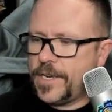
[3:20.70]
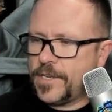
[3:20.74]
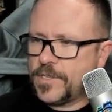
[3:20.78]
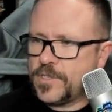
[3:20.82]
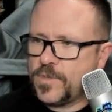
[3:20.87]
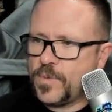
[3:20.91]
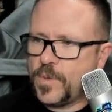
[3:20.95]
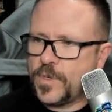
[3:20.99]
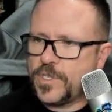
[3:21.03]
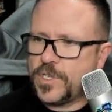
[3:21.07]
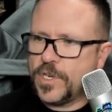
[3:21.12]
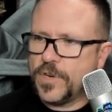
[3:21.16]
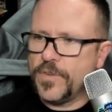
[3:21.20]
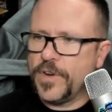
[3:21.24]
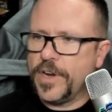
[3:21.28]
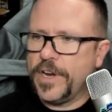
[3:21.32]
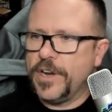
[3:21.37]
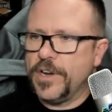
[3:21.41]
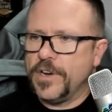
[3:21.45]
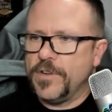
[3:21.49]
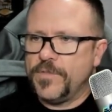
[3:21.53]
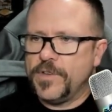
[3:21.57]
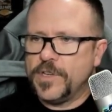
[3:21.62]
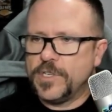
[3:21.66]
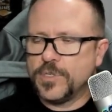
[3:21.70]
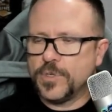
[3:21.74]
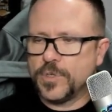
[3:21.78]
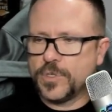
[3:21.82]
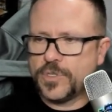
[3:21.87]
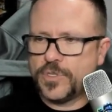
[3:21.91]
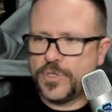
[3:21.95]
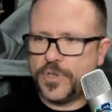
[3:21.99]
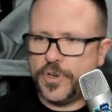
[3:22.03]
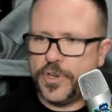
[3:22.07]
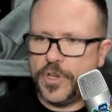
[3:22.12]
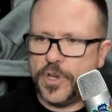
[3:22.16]
I'll switch over here to Visual
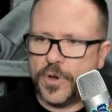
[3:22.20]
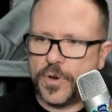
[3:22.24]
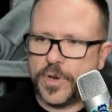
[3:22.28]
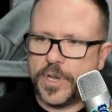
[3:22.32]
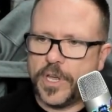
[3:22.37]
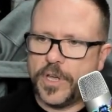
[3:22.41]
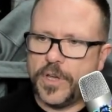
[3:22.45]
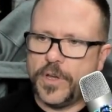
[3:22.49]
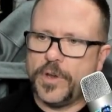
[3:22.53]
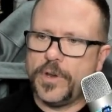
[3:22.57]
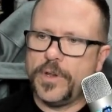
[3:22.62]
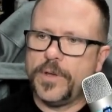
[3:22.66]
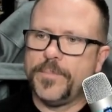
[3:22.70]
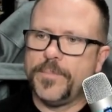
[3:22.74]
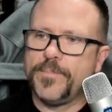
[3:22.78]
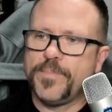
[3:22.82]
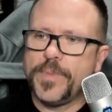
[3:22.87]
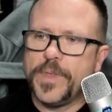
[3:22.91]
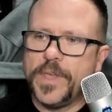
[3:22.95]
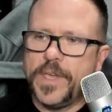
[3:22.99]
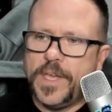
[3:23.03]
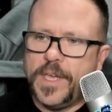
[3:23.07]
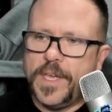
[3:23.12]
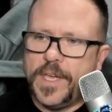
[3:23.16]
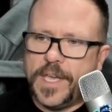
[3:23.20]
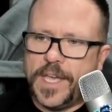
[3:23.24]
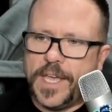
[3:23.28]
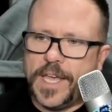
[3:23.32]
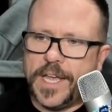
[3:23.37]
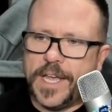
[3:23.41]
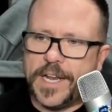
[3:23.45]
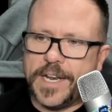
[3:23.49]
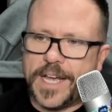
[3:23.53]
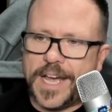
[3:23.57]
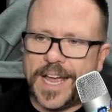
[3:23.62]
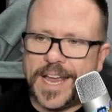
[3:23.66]
Studio Code.
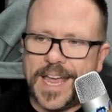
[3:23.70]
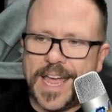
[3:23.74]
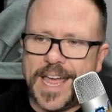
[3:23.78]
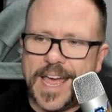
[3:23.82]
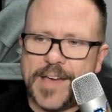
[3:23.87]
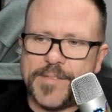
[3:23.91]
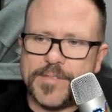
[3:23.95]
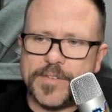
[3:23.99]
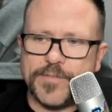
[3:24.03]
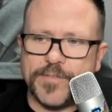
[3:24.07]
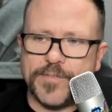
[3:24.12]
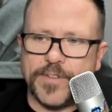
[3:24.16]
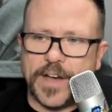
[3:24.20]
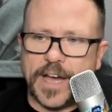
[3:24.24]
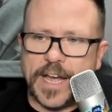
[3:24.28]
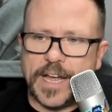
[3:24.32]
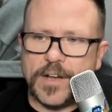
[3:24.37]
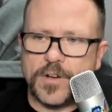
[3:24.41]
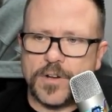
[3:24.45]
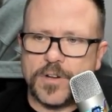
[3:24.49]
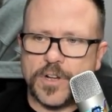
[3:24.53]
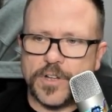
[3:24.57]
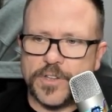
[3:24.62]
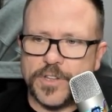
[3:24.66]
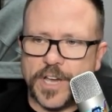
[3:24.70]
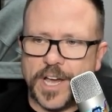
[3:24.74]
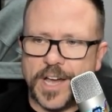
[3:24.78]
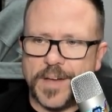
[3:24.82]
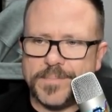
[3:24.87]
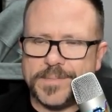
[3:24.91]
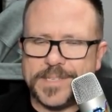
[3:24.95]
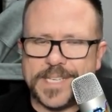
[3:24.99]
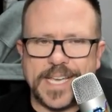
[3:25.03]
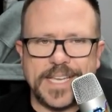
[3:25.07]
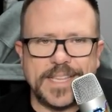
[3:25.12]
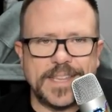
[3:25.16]
And I have a file called
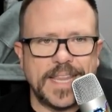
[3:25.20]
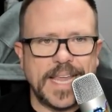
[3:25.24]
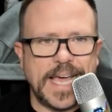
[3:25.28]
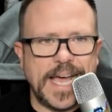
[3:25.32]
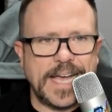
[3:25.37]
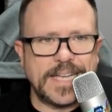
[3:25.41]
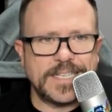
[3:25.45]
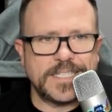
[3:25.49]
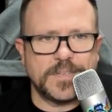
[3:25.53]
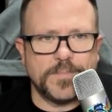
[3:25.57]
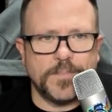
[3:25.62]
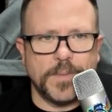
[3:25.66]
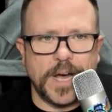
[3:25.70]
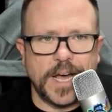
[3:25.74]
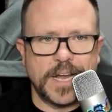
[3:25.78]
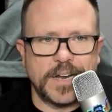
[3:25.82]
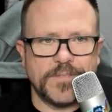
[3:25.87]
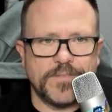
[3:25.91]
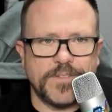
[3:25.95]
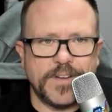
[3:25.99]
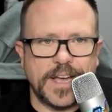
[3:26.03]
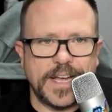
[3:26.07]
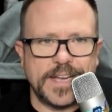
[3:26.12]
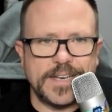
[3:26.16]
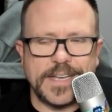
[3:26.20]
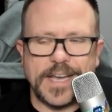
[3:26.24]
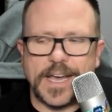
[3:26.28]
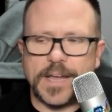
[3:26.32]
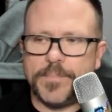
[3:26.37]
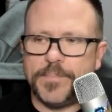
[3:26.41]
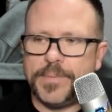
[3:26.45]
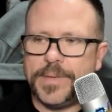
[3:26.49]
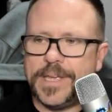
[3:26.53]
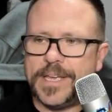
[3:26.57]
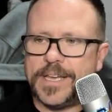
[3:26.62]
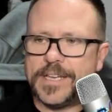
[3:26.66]

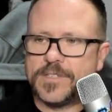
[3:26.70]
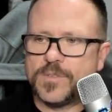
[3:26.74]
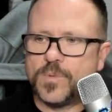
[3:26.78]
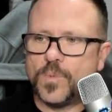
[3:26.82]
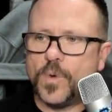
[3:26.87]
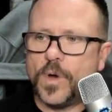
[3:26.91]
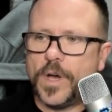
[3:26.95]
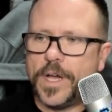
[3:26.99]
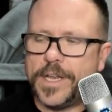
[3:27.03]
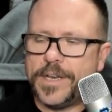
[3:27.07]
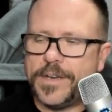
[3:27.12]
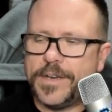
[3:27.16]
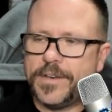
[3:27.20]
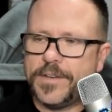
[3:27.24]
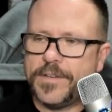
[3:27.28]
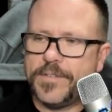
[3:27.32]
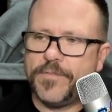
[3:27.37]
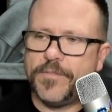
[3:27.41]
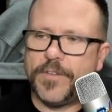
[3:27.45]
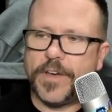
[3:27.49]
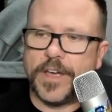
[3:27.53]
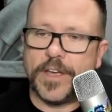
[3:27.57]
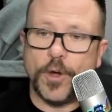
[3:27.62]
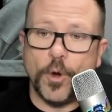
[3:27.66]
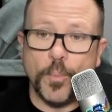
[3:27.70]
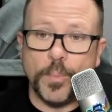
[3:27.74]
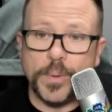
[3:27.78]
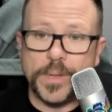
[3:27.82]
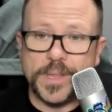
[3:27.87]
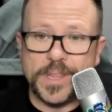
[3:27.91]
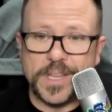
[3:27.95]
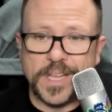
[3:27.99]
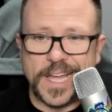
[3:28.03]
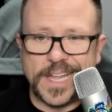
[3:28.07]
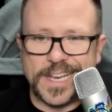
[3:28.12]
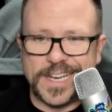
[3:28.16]
updatelastmodified.ps1. If I
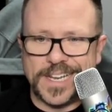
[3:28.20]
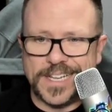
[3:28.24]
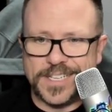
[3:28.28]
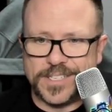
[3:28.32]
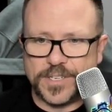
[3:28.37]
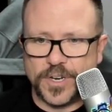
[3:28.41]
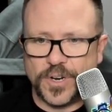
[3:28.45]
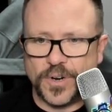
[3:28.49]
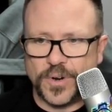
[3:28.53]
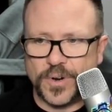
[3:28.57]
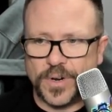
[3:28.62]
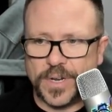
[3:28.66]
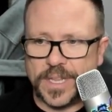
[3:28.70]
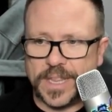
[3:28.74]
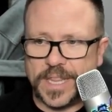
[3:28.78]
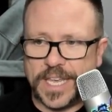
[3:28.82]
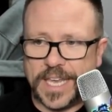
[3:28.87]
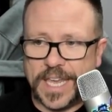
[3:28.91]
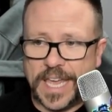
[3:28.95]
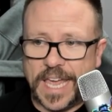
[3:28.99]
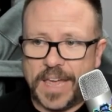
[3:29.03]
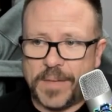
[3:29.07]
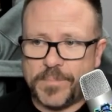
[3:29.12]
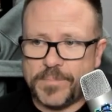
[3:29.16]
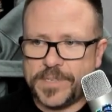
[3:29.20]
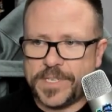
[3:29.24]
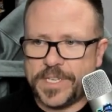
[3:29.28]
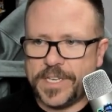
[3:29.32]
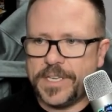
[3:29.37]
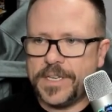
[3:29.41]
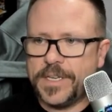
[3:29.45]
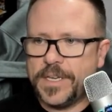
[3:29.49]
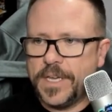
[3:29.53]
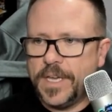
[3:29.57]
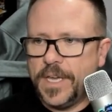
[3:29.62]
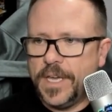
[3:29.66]
open that, it's currently
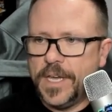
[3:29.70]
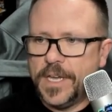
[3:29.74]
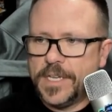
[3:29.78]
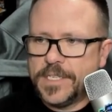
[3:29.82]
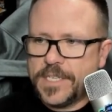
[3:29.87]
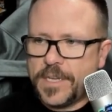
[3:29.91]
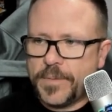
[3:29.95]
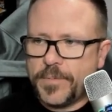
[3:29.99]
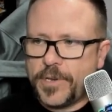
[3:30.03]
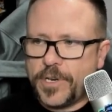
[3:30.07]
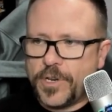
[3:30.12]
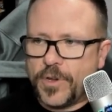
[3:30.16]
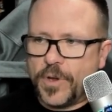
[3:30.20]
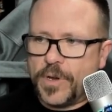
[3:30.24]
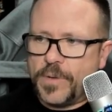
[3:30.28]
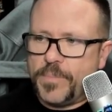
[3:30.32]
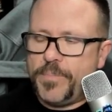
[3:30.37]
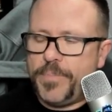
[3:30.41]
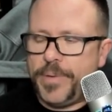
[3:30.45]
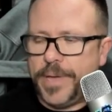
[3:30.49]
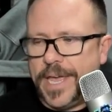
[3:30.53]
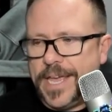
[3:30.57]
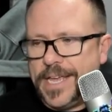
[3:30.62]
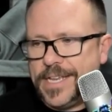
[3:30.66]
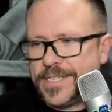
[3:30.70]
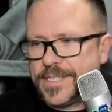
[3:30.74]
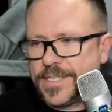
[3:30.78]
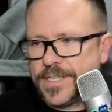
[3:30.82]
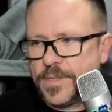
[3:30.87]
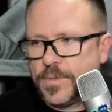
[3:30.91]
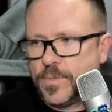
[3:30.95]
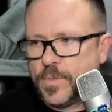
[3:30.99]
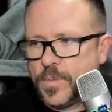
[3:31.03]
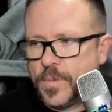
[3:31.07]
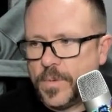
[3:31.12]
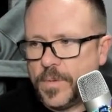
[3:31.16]
empty. So I'm going to go ahead and
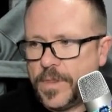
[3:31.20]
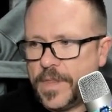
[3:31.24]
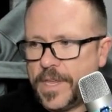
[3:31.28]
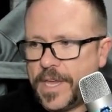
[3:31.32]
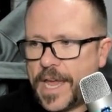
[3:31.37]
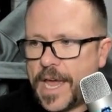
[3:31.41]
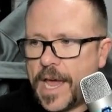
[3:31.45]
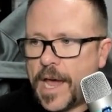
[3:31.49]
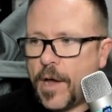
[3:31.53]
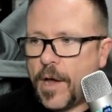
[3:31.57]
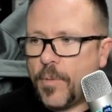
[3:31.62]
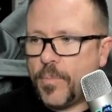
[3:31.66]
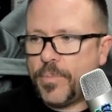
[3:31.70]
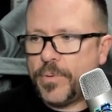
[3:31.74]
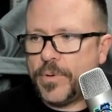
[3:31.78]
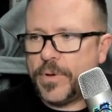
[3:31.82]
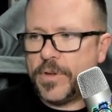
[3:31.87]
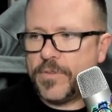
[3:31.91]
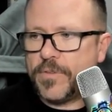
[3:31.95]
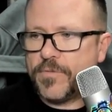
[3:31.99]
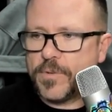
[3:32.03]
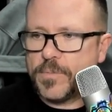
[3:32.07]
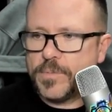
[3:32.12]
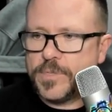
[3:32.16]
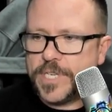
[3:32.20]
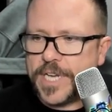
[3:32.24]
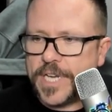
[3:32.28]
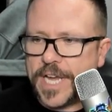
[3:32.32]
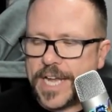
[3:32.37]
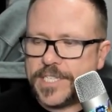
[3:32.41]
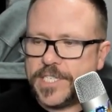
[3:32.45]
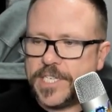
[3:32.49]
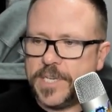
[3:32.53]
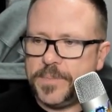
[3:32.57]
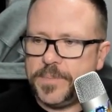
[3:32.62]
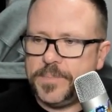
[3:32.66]
paste the output from
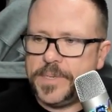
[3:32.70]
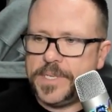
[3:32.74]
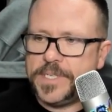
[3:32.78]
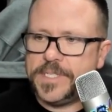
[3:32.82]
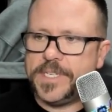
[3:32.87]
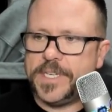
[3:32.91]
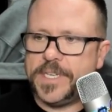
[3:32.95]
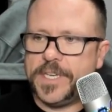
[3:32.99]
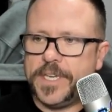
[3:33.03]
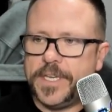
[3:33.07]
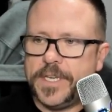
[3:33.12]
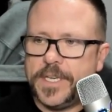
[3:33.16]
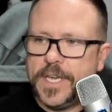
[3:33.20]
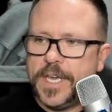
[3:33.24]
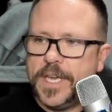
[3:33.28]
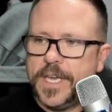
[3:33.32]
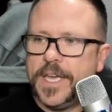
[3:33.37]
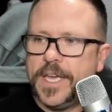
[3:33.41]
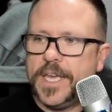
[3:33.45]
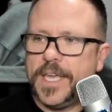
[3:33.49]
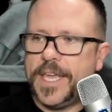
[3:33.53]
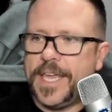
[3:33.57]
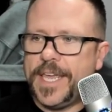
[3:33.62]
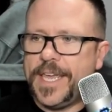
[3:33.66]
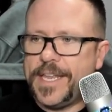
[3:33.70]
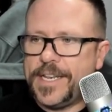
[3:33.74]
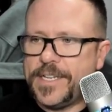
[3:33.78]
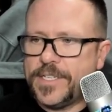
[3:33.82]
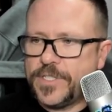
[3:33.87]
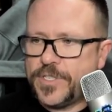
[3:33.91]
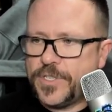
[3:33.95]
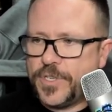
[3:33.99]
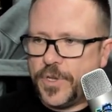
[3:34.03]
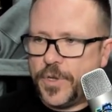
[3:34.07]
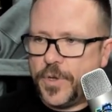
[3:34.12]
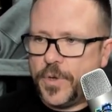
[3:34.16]
ChatGPT
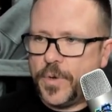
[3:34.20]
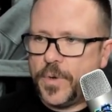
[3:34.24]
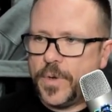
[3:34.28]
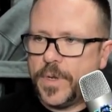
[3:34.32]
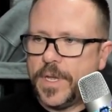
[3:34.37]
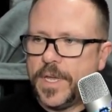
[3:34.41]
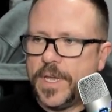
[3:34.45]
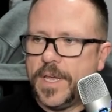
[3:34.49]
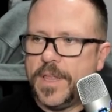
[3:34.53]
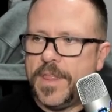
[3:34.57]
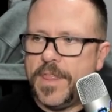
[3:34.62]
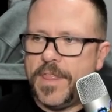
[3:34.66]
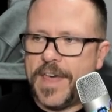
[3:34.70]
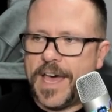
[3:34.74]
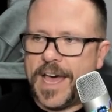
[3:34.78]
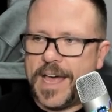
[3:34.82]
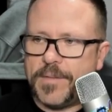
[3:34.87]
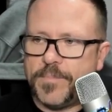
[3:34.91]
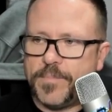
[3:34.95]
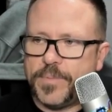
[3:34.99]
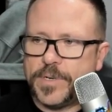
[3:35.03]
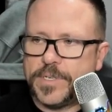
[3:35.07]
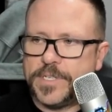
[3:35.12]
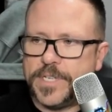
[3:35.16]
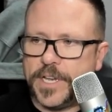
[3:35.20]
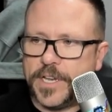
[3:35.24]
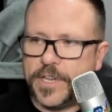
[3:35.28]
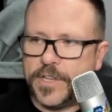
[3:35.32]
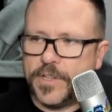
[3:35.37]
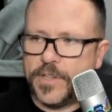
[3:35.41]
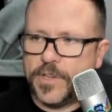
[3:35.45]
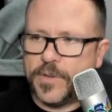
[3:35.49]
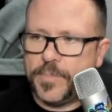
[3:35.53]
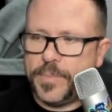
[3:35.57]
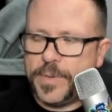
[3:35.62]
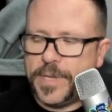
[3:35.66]
into that
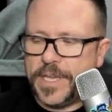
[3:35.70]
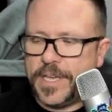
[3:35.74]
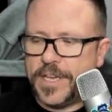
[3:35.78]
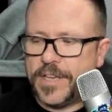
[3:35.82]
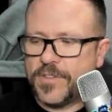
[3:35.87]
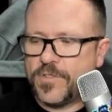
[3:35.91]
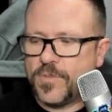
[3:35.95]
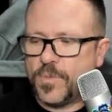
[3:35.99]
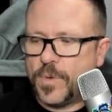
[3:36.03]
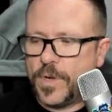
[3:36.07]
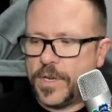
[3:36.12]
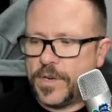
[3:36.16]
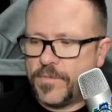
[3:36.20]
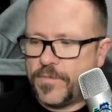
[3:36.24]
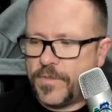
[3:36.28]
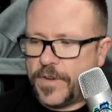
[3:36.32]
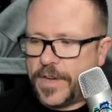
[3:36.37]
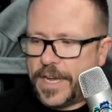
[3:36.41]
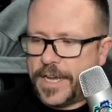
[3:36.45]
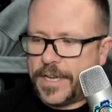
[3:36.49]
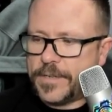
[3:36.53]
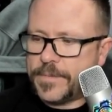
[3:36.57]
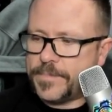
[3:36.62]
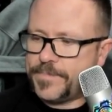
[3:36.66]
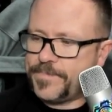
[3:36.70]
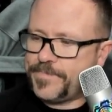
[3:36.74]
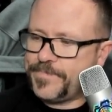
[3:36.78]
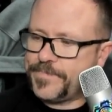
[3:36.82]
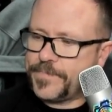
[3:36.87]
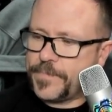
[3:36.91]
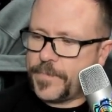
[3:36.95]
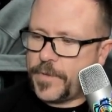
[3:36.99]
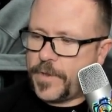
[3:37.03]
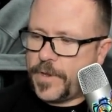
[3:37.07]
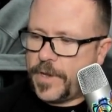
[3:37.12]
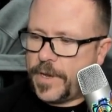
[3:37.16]
particular PS1 file.
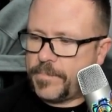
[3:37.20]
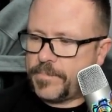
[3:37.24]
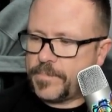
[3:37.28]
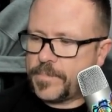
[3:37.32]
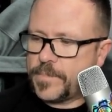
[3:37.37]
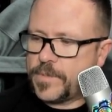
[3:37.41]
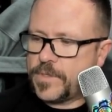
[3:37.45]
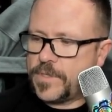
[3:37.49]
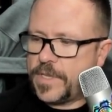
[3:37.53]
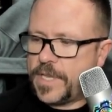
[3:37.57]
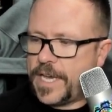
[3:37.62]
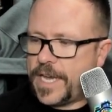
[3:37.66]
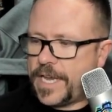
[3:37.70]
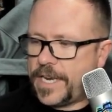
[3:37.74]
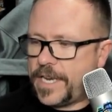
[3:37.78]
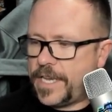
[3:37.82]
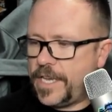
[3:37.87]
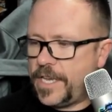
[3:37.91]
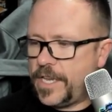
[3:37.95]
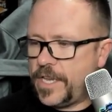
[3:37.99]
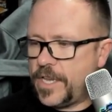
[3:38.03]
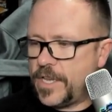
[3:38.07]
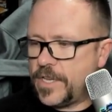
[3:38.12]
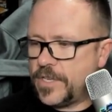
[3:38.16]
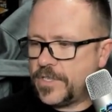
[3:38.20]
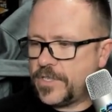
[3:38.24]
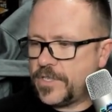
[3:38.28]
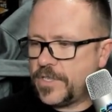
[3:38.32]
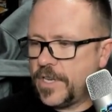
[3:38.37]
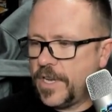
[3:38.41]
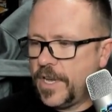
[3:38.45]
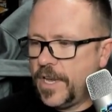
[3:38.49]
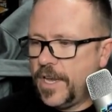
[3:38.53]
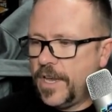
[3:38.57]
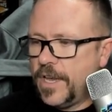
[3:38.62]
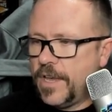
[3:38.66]
Okay, so that
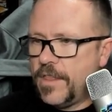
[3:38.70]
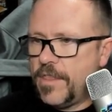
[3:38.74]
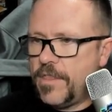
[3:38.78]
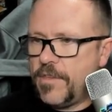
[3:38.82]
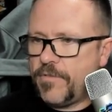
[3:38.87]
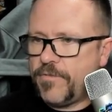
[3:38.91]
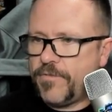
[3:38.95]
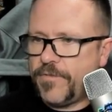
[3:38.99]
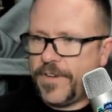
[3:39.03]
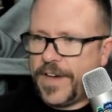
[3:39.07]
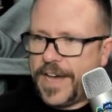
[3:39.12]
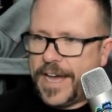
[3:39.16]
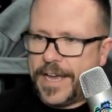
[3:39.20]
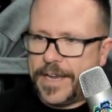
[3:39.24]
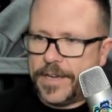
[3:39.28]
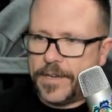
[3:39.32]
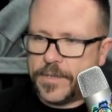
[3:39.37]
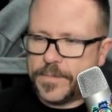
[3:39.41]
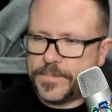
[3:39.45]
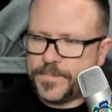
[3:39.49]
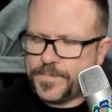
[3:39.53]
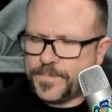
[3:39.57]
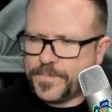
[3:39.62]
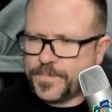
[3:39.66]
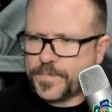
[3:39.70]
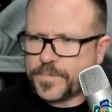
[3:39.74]
is the file.